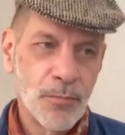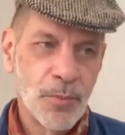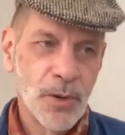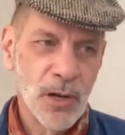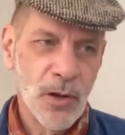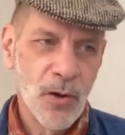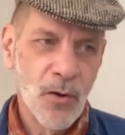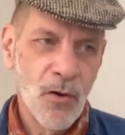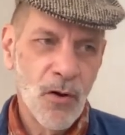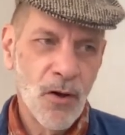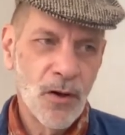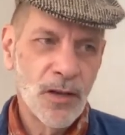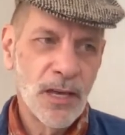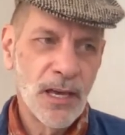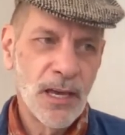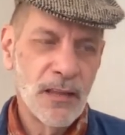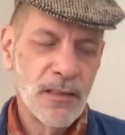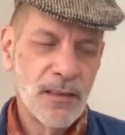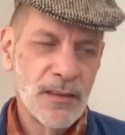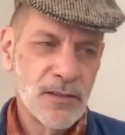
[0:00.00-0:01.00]

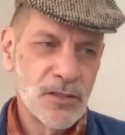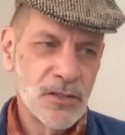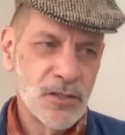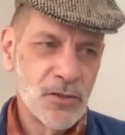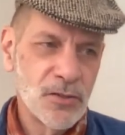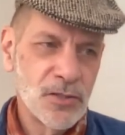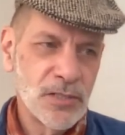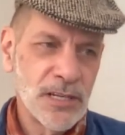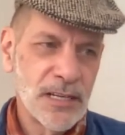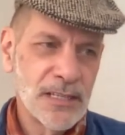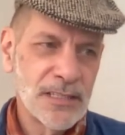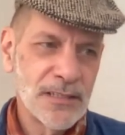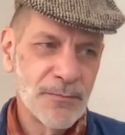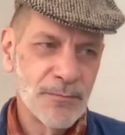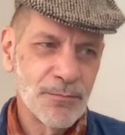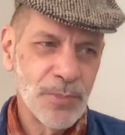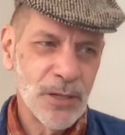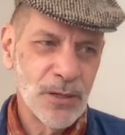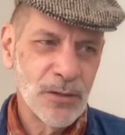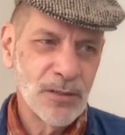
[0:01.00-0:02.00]
belonging and this new sense
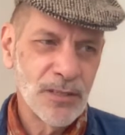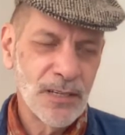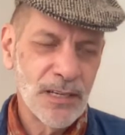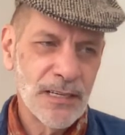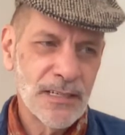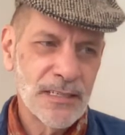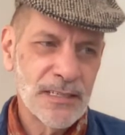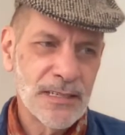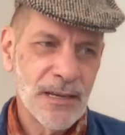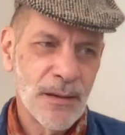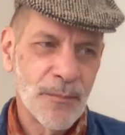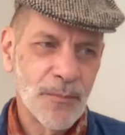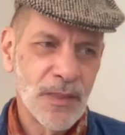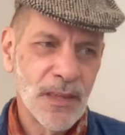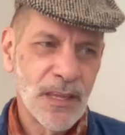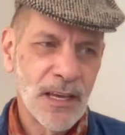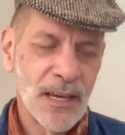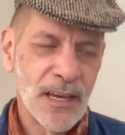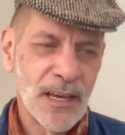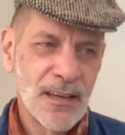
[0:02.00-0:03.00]
of building
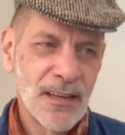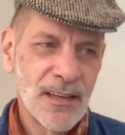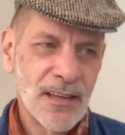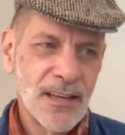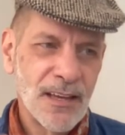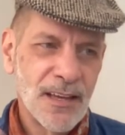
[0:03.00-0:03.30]
something